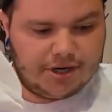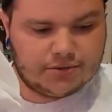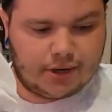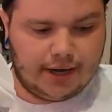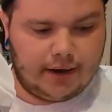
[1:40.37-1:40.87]
We
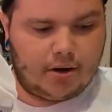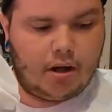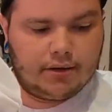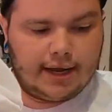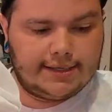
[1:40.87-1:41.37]
just want to get it
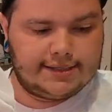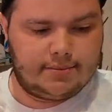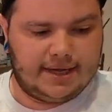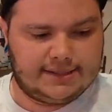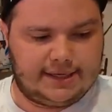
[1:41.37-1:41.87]
all nice
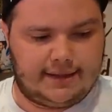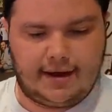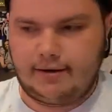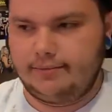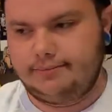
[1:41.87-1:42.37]
and mixed in
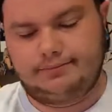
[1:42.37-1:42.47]
there.